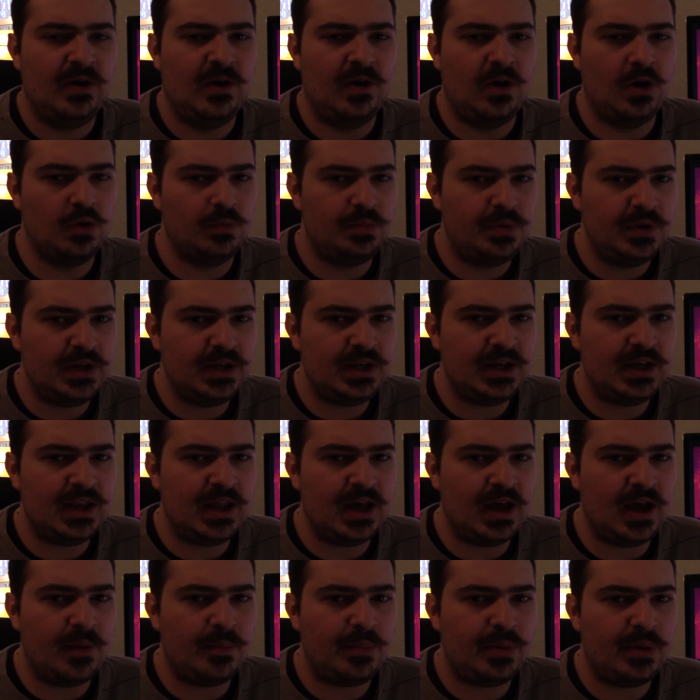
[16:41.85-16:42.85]
opening it
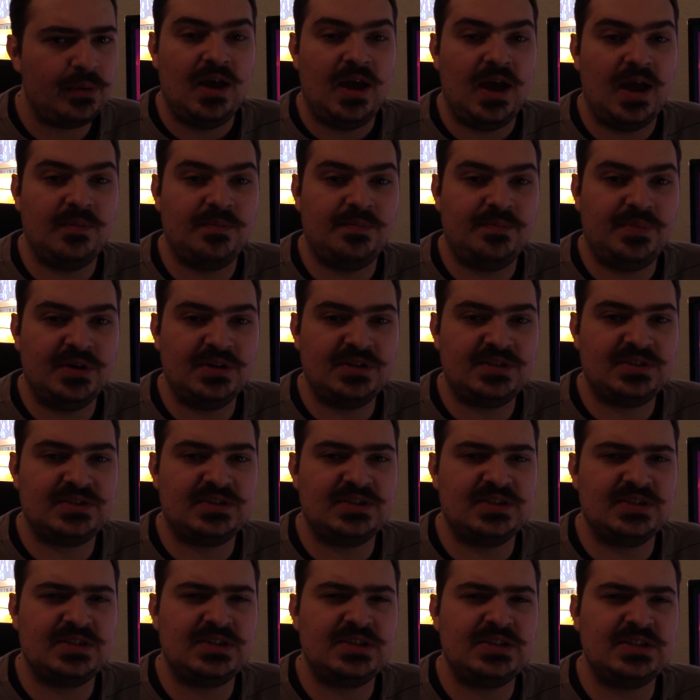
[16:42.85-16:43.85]
up, and puts
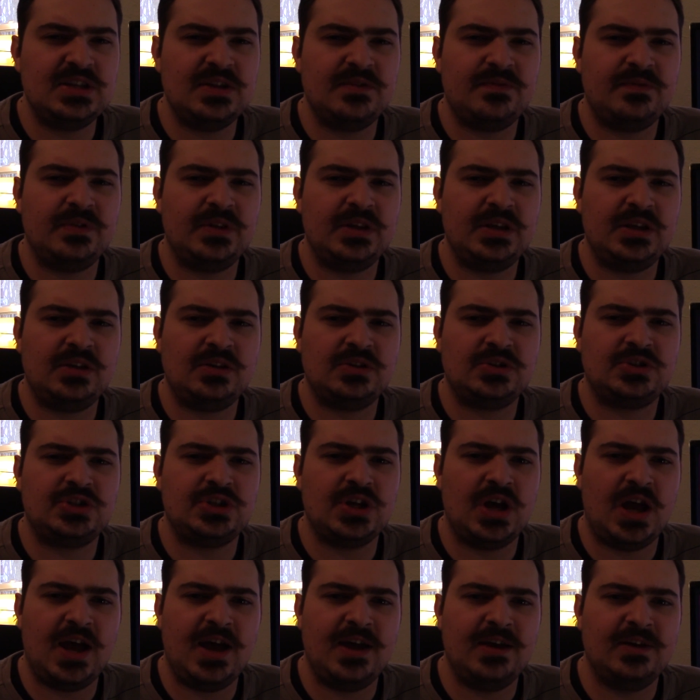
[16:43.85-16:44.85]
the sniffling
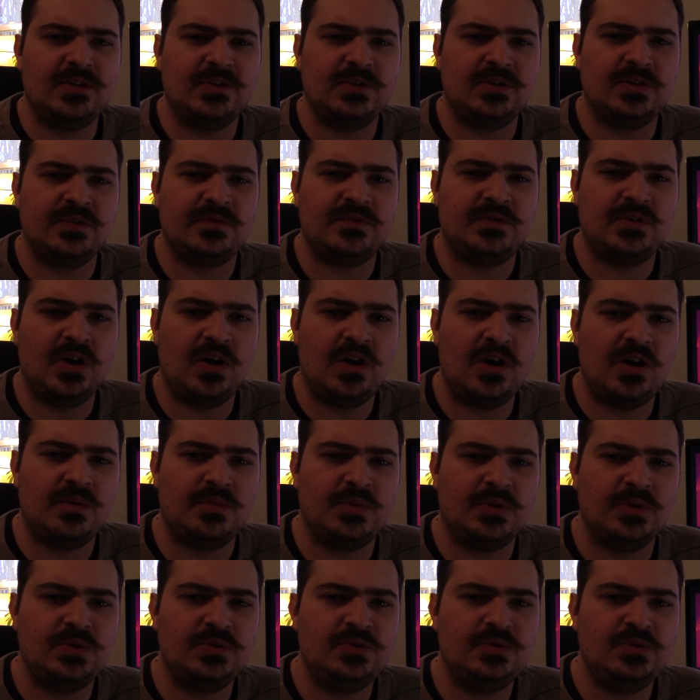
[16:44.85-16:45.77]
child of Tarble,